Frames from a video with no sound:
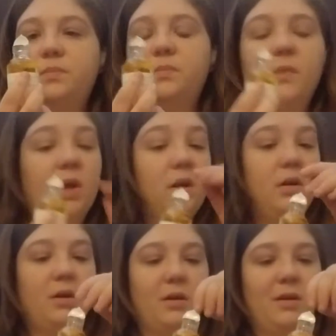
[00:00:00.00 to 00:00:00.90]

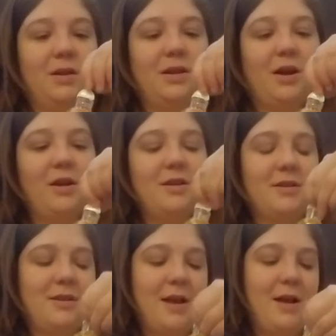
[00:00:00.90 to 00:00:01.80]
Yeah, it's hard to
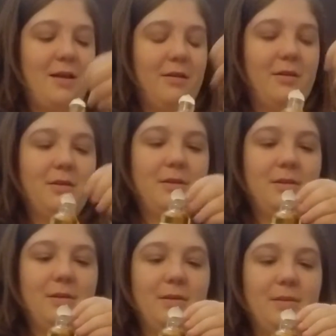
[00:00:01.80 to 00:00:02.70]
tell.
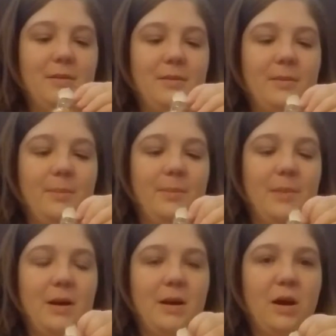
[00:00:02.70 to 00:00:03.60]

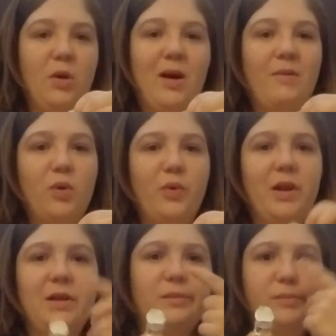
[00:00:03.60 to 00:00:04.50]
I don't have a
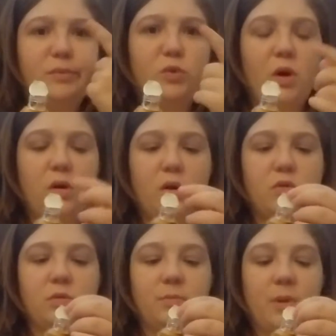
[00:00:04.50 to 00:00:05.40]
really strong
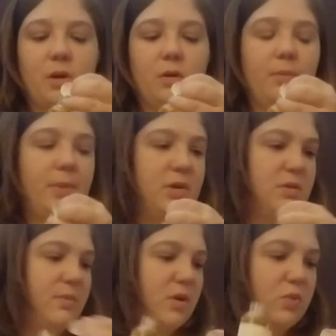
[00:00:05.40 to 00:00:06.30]
nose smell, but it
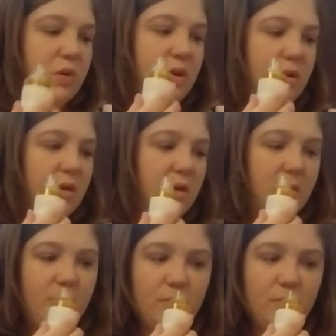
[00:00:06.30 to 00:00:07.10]
smells really good.